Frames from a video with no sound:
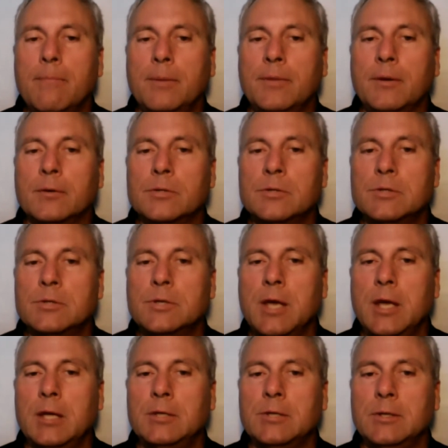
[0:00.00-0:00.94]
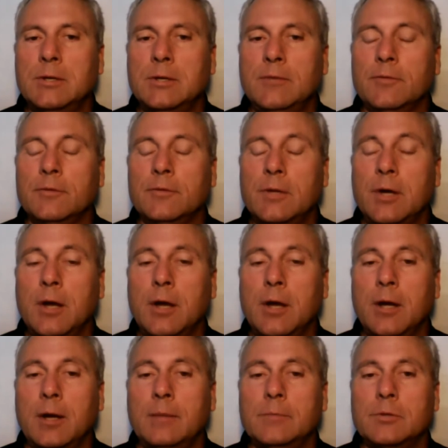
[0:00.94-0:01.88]
they're staged at different
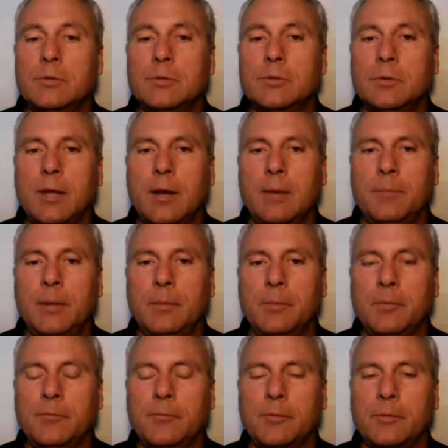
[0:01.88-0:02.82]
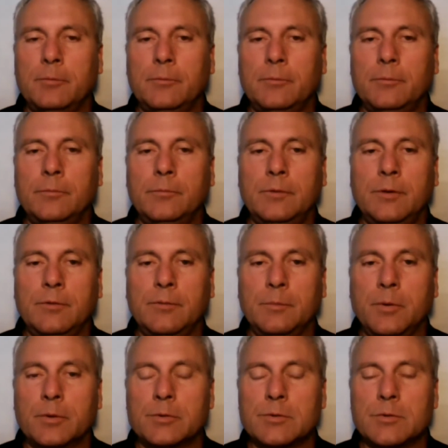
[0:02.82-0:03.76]
times to allow people from different
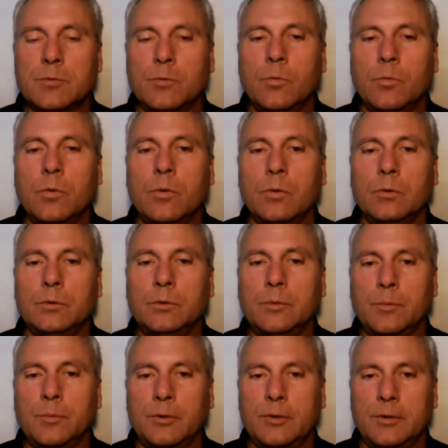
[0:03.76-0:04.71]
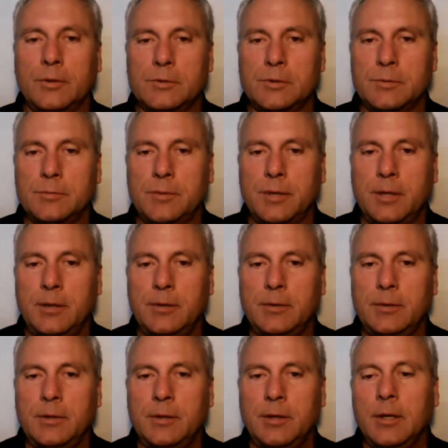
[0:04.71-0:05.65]
parts of the world to participate.
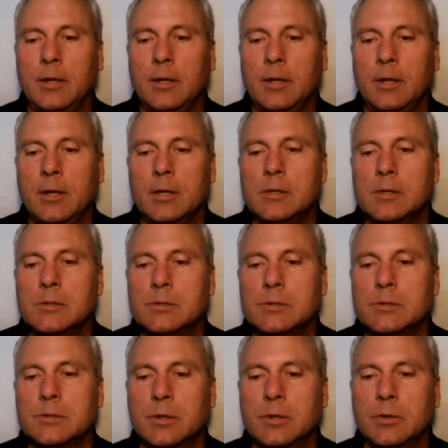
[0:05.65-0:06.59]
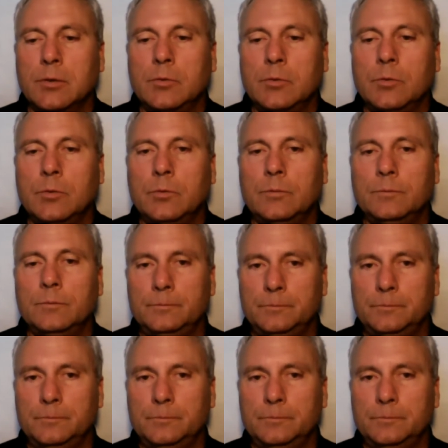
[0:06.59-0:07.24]
So